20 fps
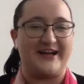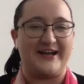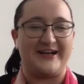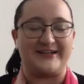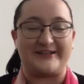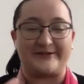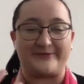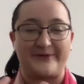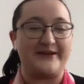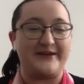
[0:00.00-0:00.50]

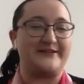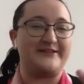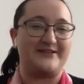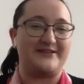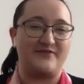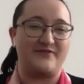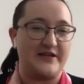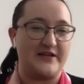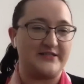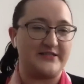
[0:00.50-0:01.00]
great
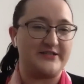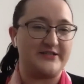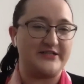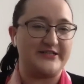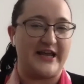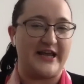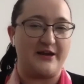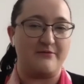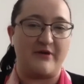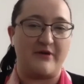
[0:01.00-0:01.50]
advisors
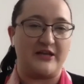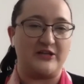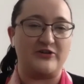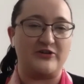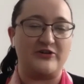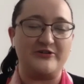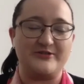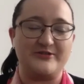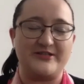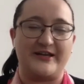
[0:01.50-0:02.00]
and
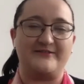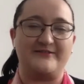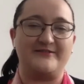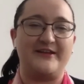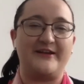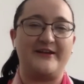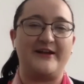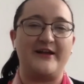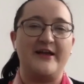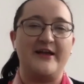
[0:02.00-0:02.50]
mentors. I
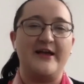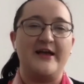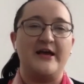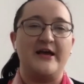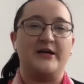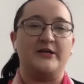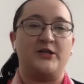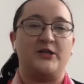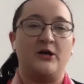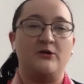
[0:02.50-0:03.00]
think
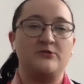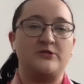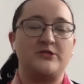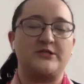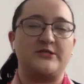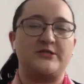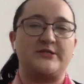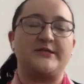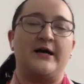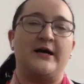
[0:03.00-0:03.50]

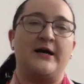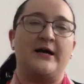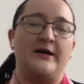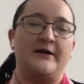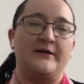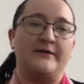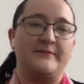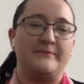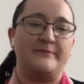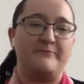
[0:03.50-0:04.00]
those
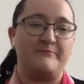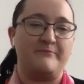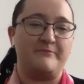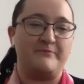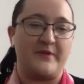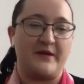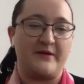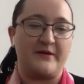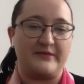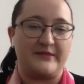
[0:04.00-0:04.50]

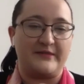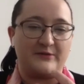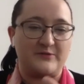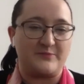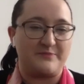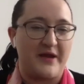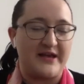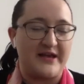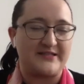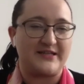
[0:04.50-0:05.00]

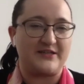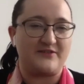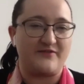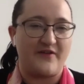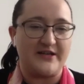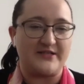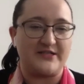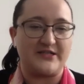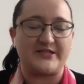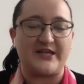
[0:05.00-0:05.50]
best
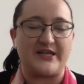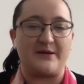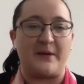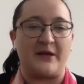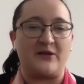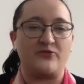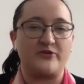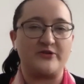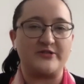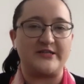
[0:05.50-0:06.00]
advisors and
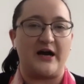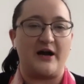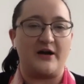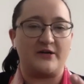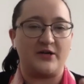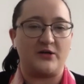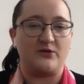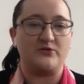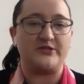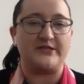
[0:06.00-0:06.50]
mentors are
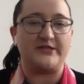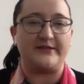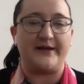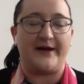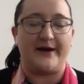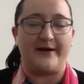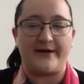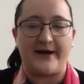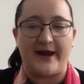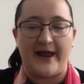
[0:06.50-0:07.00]
those that
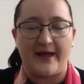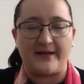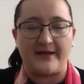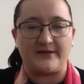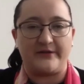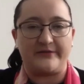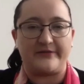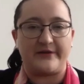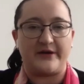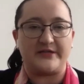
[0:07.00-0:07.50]

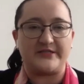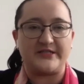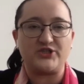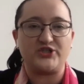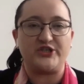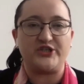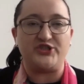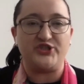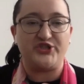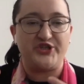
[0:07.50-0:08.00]
are
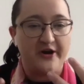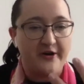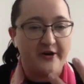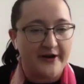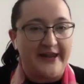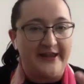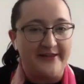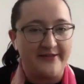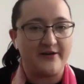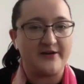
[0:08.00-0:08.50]
essentially
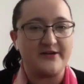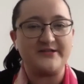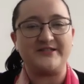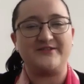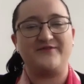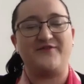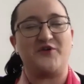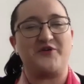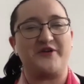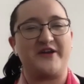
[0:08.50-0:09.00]

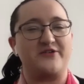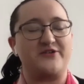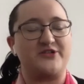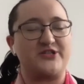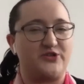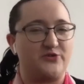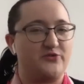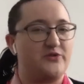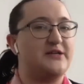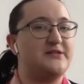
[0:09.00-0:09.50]
cheerleaders for their
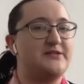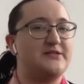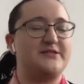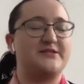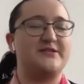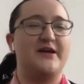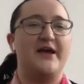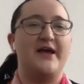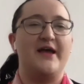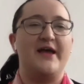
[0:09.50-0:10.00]

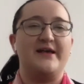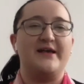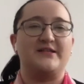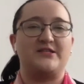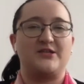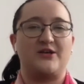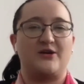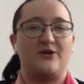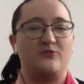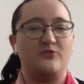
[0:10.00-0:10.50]
students.
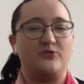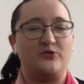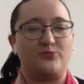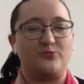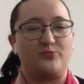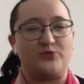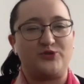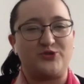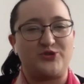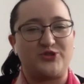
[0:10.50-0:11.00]
So
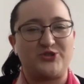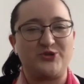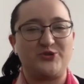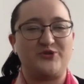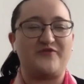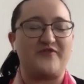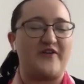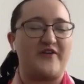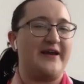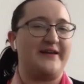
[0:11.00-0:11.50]
you should
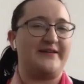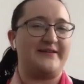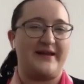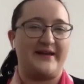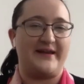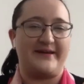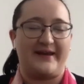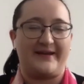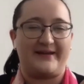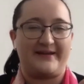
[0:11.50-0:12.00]
find
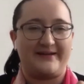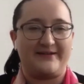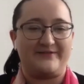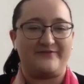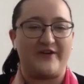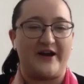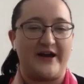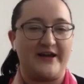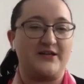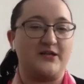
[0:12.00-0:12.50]

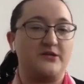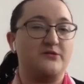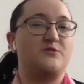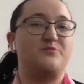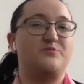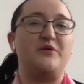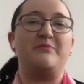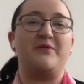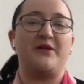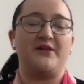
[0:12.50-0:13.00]
those
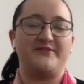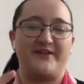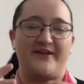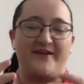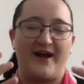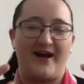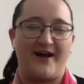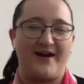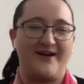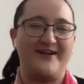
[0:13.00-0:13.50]
people. There
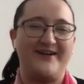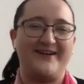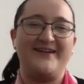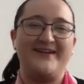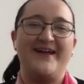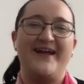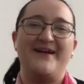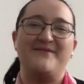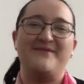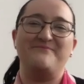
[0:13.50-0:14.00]
are
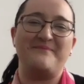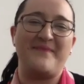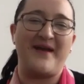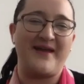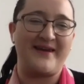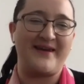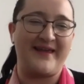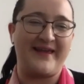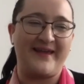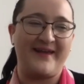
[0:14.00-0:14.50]

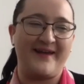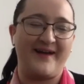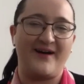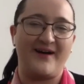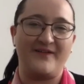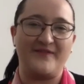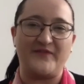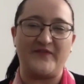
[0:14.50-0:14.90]
many of